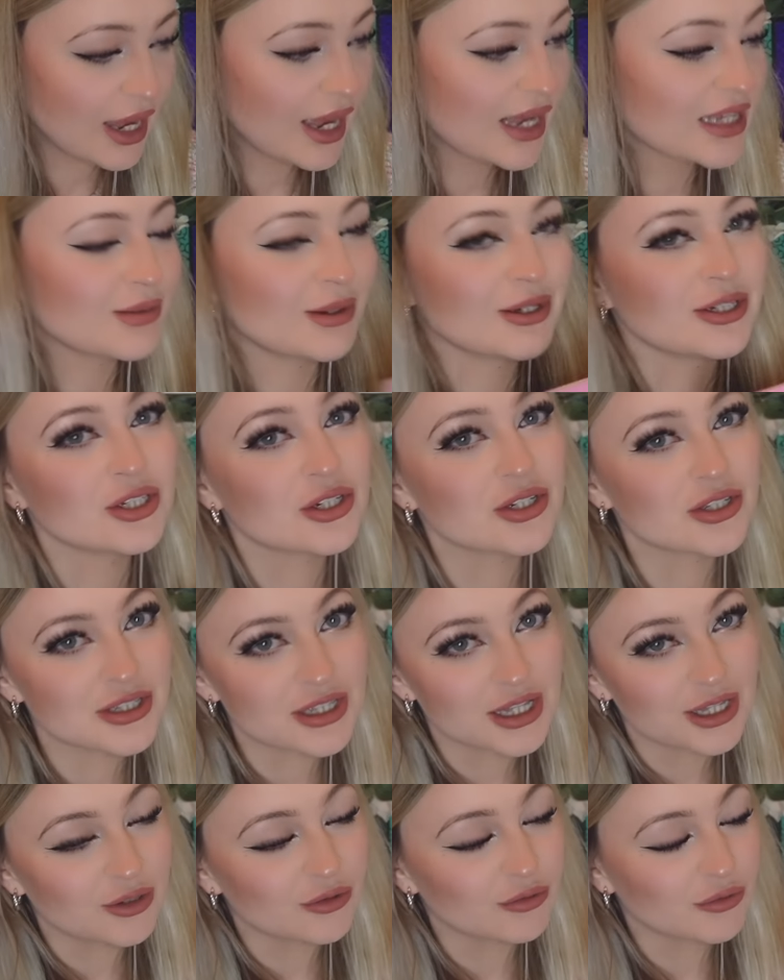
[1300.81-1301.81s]
especially because it's
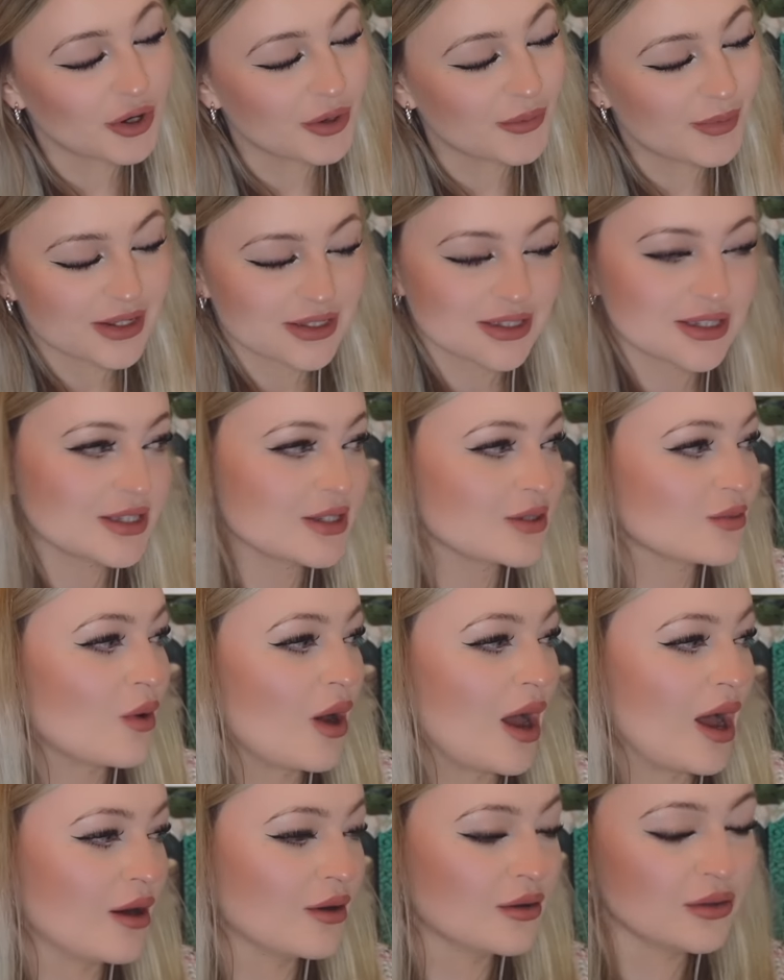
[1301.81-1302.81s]
a little romance as
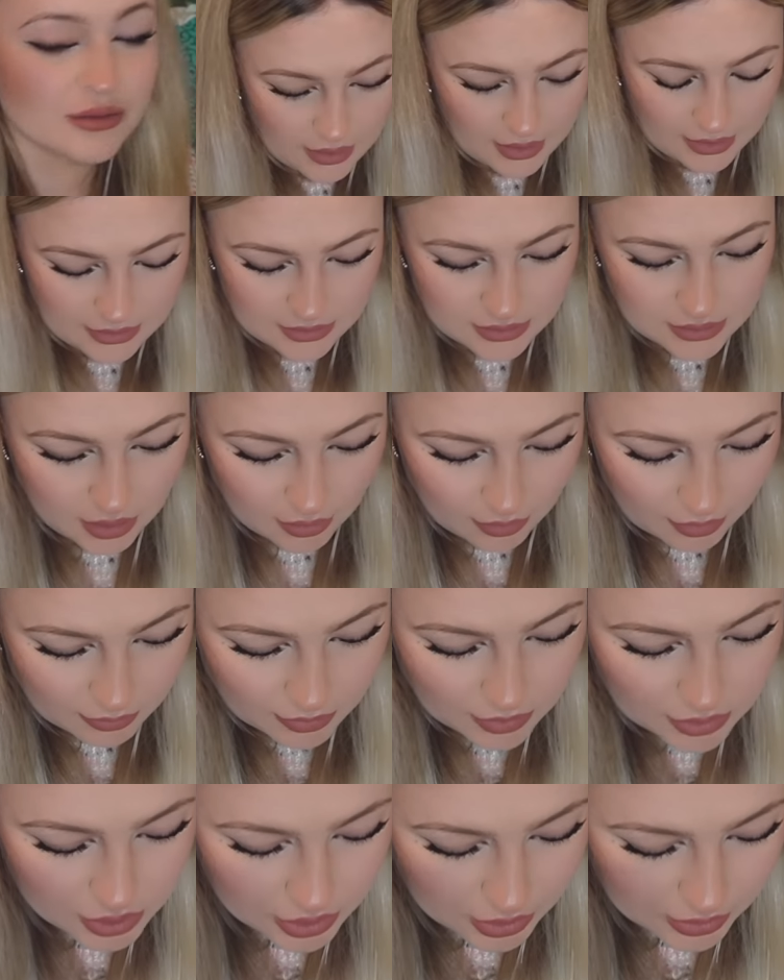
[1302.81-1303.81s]
well okay so i'm
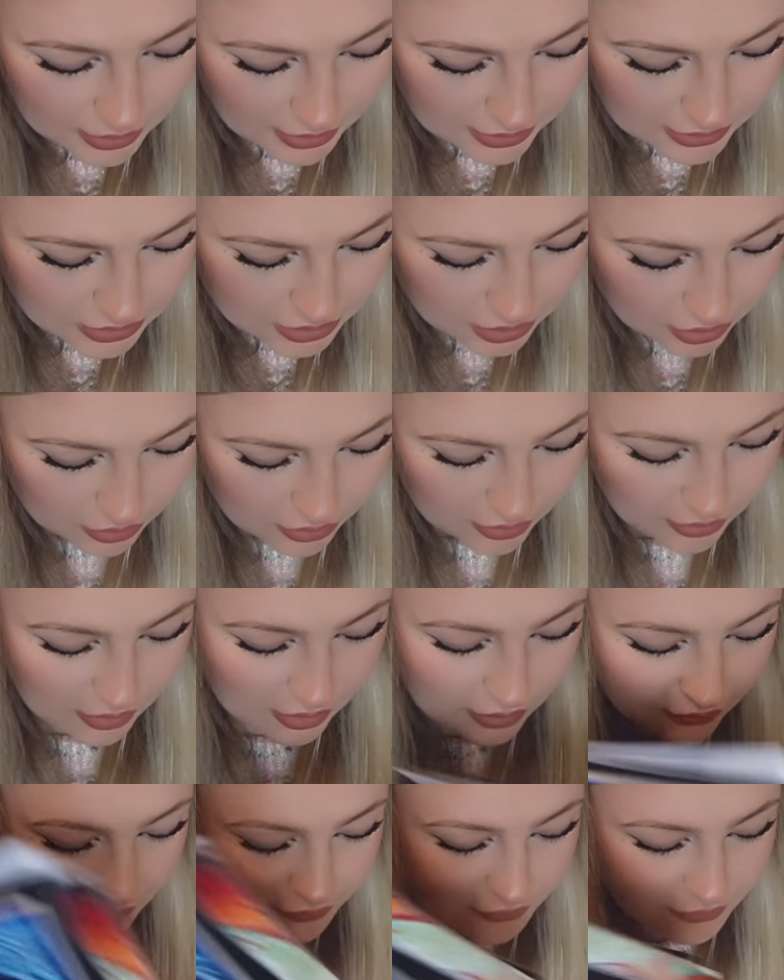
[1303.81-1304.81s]
gonna show you guys the other
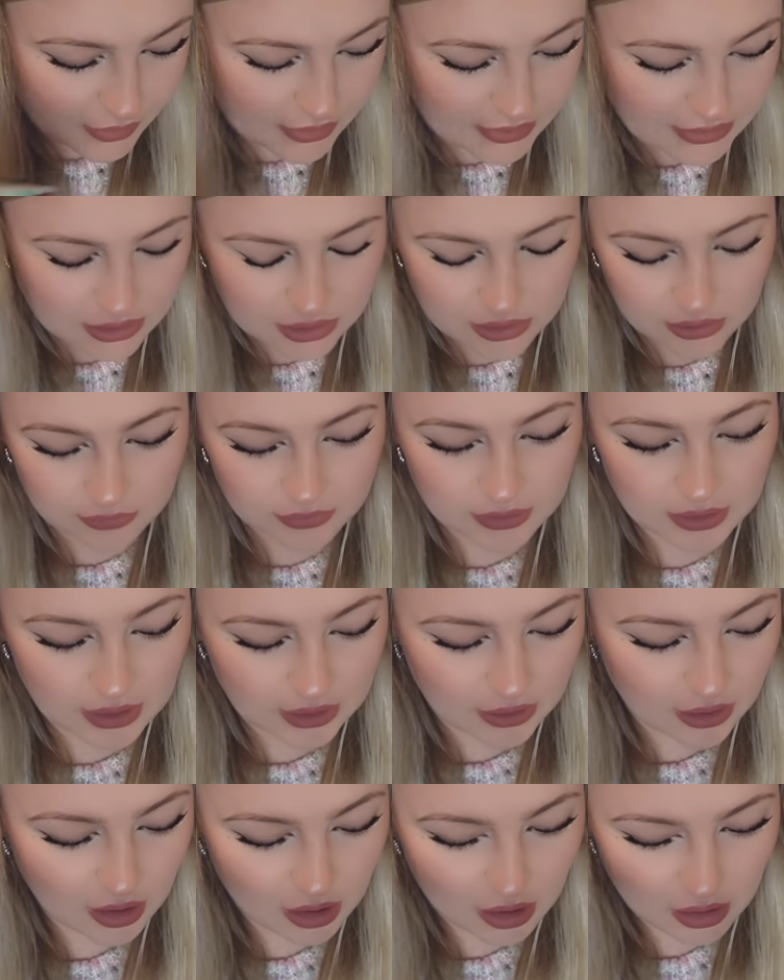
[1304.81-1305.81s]
free stuff that i
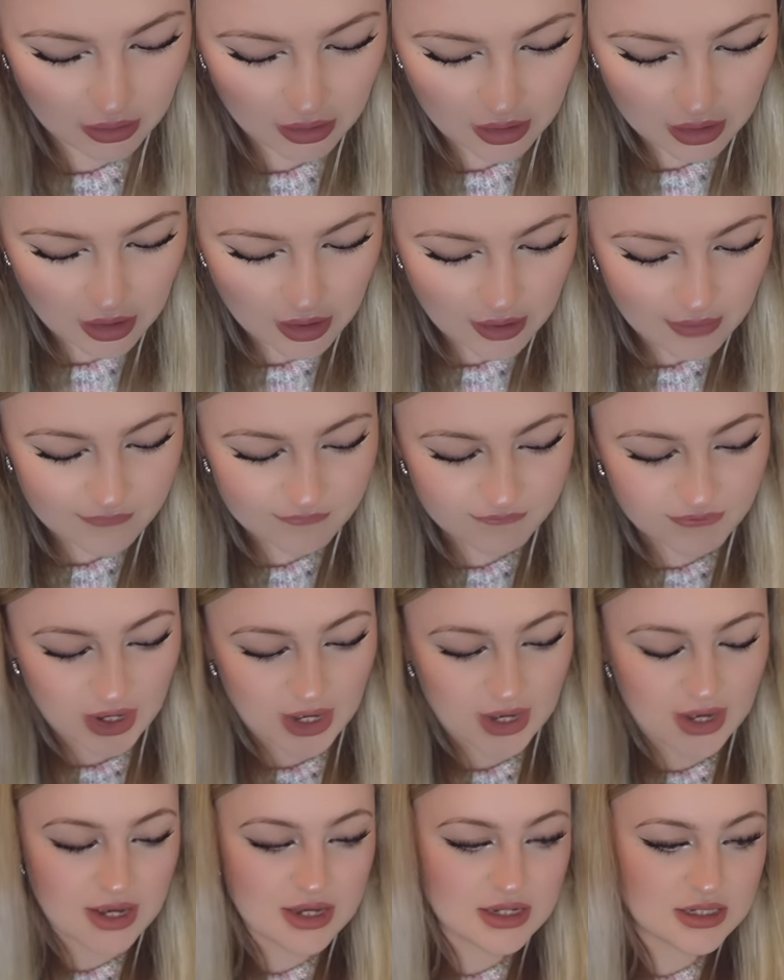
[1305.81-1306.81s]
got
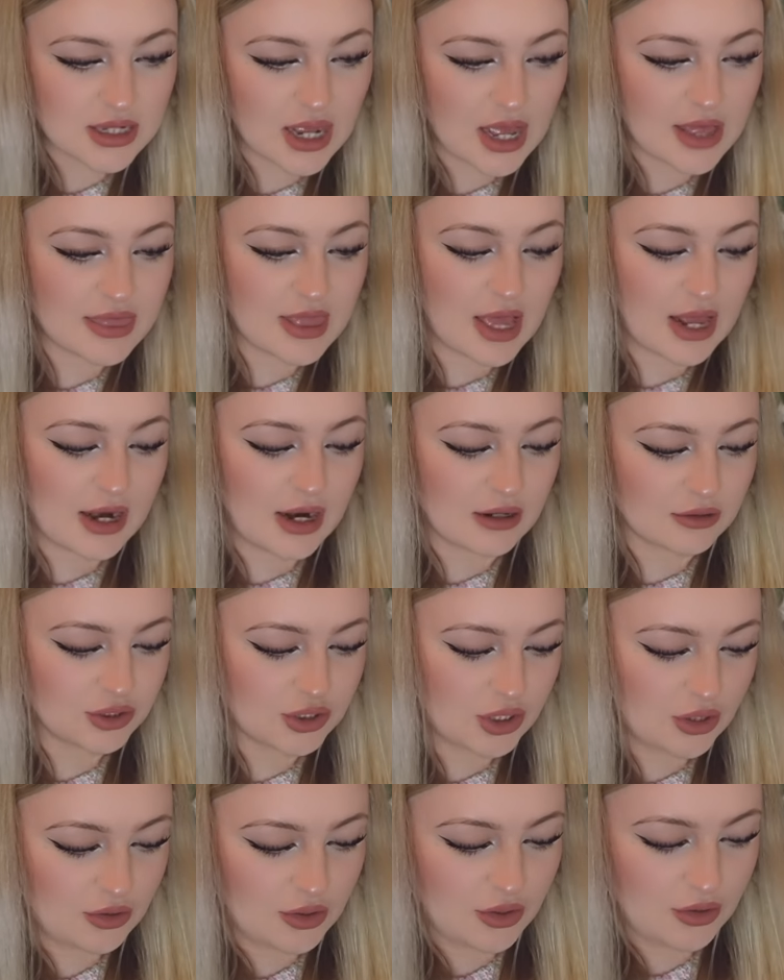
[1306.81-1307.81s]
first and then i'll
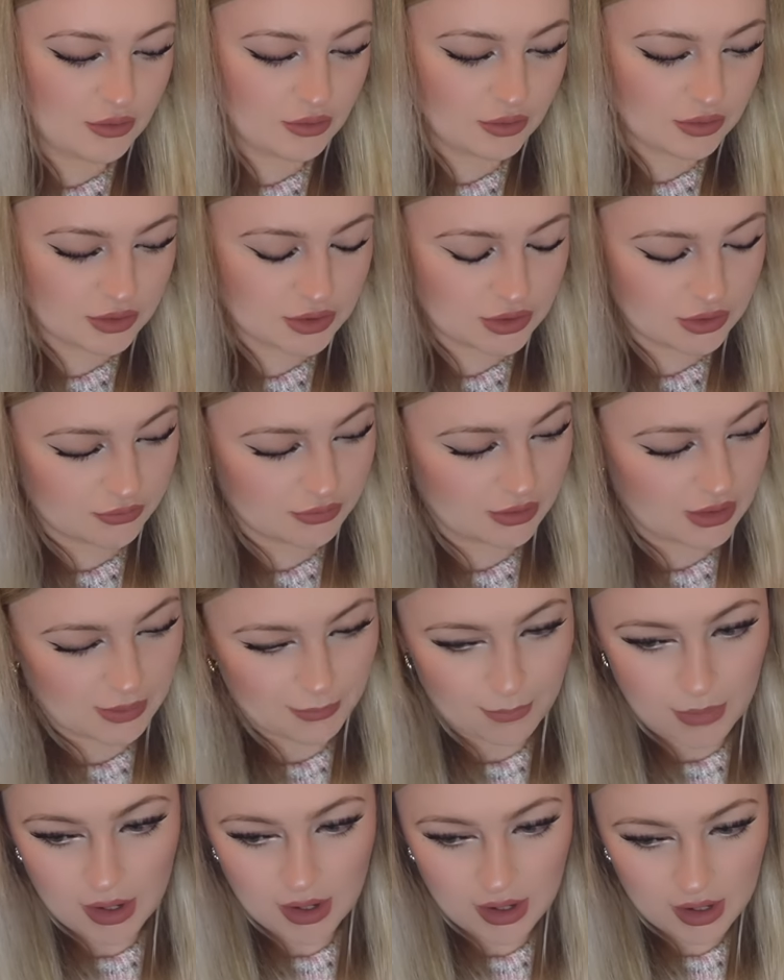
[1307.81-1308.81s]
show you all the stuff that i
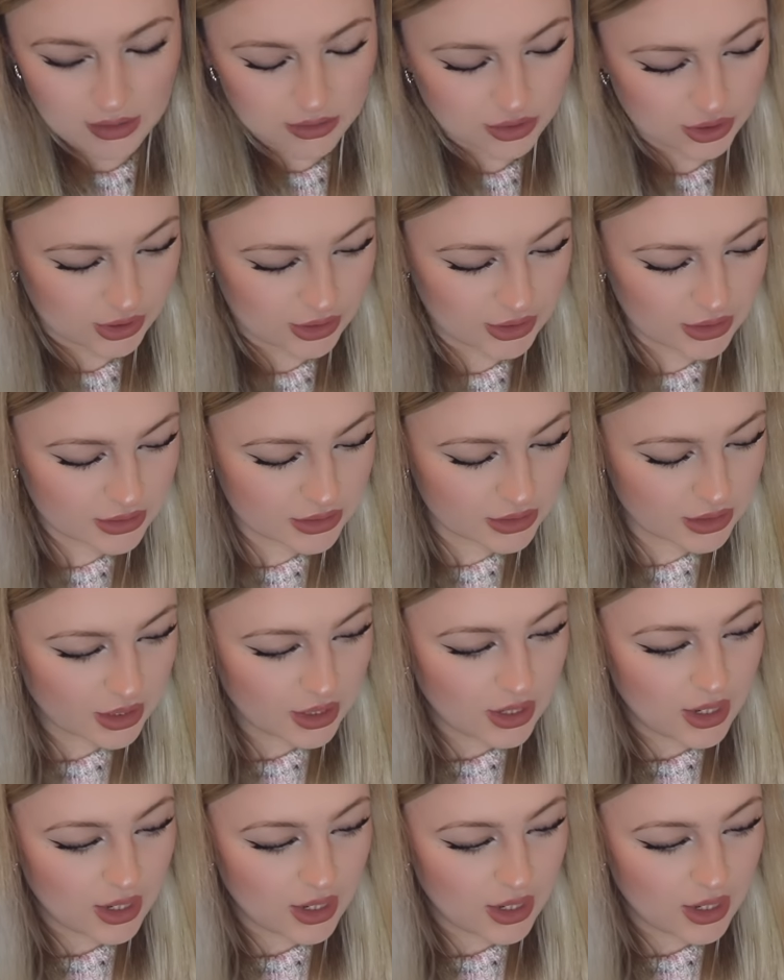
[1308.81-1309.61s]
purchased